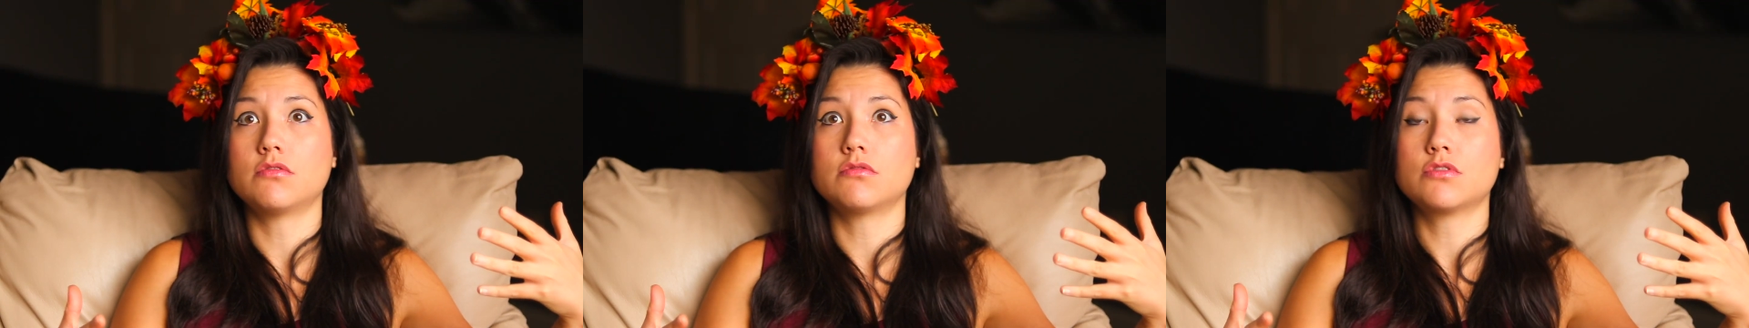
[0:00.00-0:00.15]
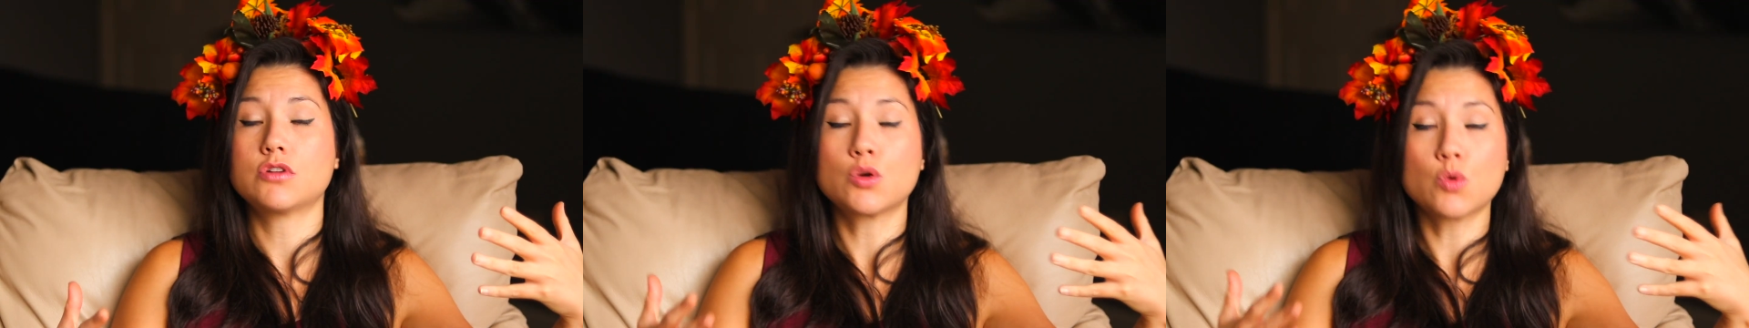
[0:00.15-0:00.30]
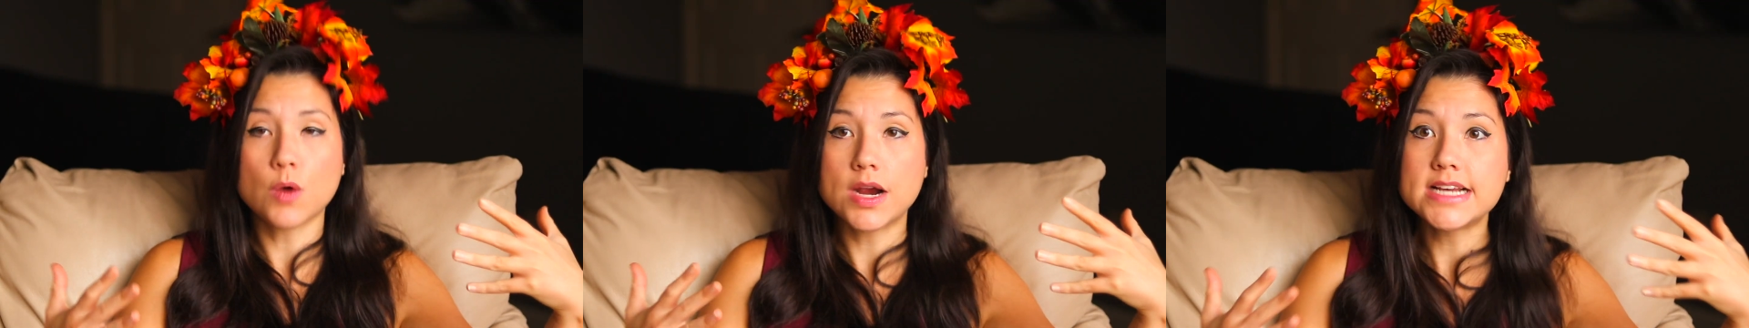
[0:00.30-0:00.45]

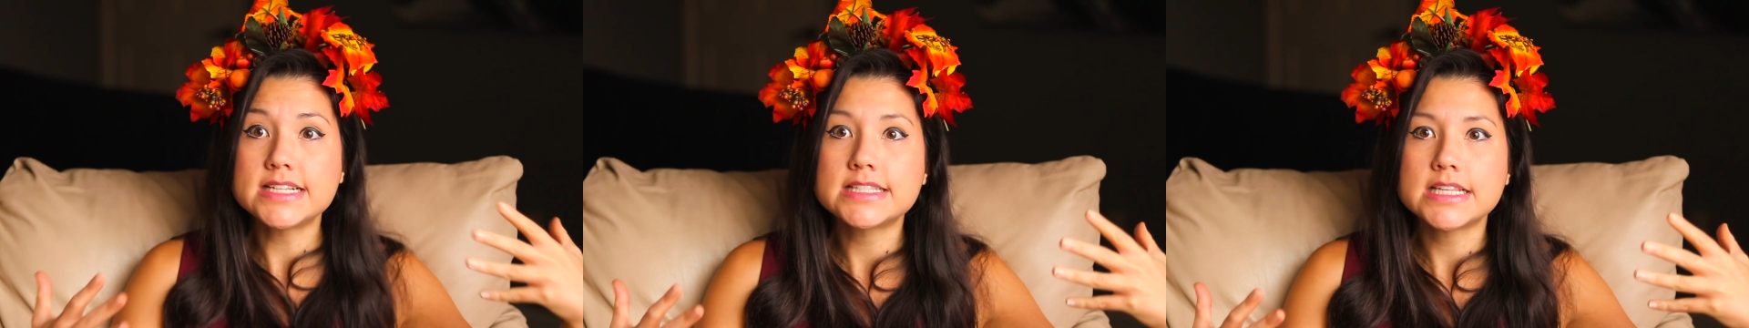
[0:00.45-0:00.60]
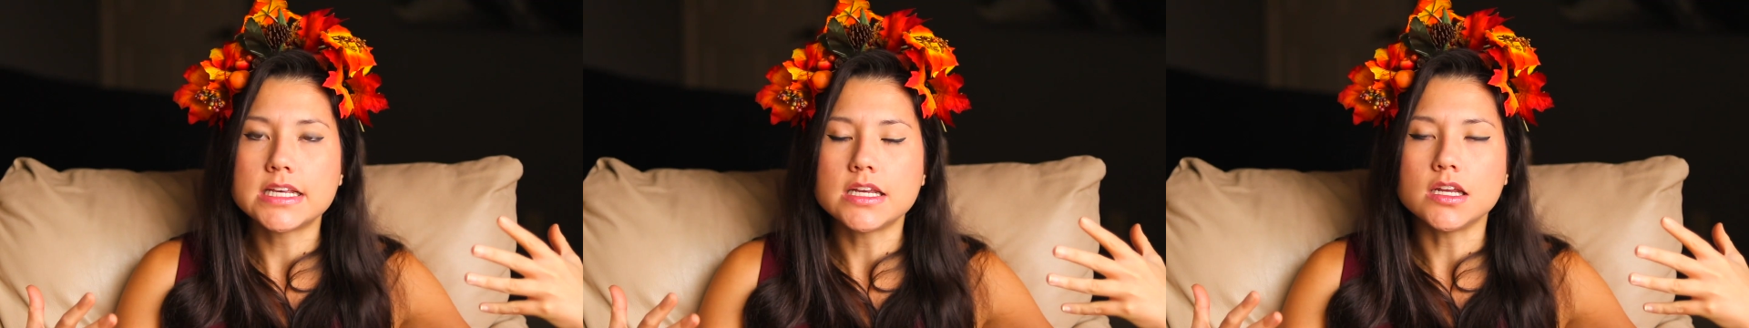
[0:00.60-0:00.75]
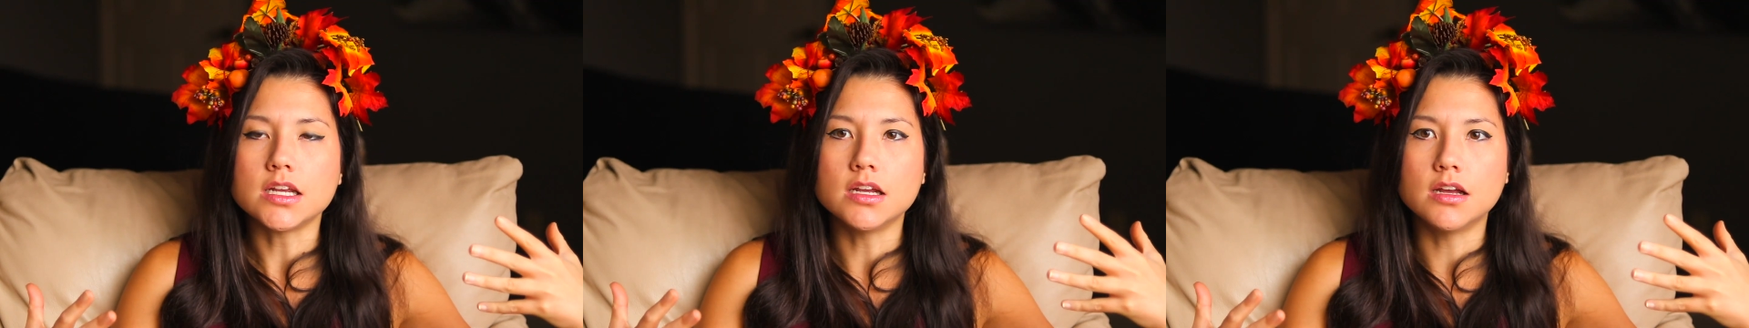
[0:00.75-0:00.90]

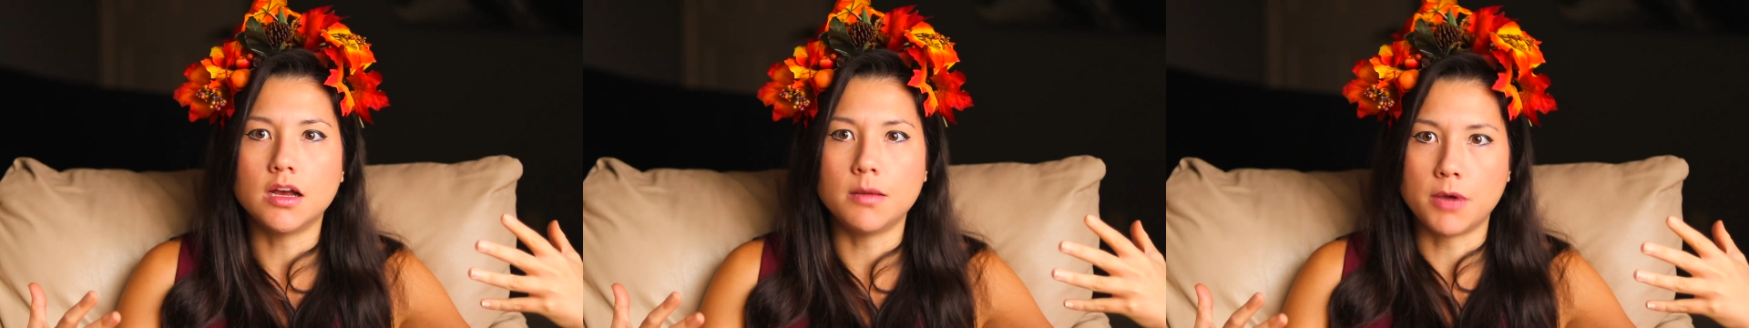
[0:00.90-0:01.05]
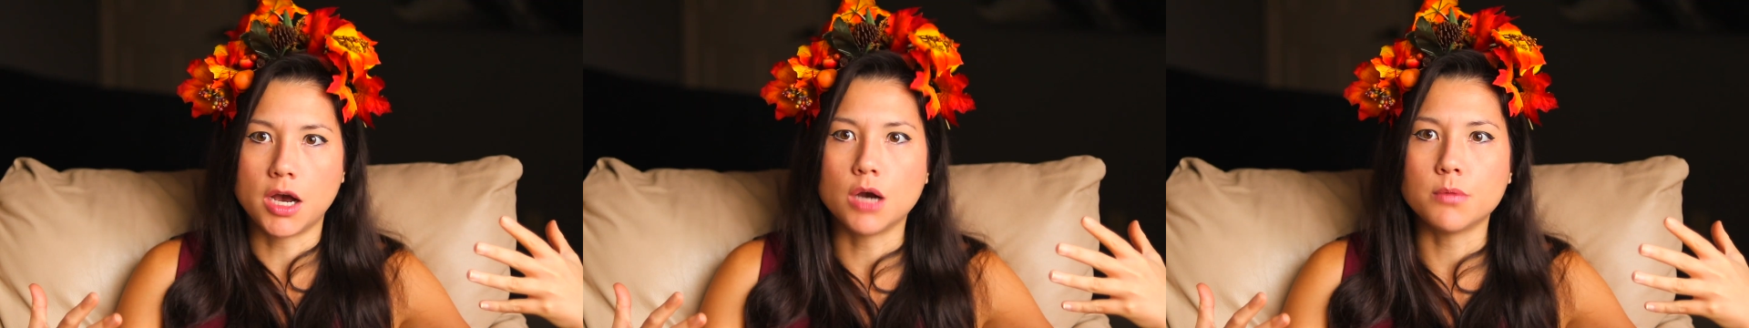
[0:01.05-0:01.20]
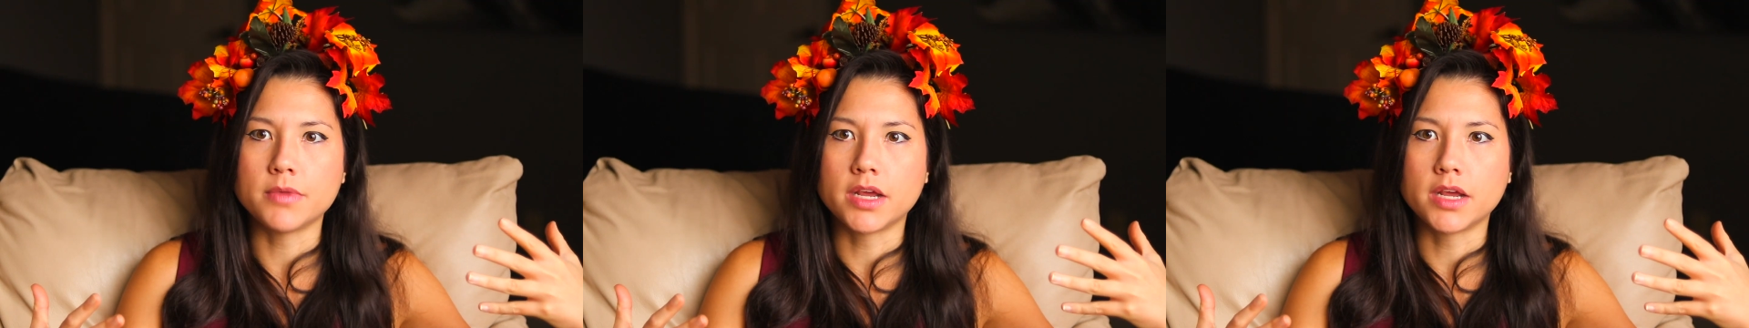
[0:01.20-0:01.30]
crazy about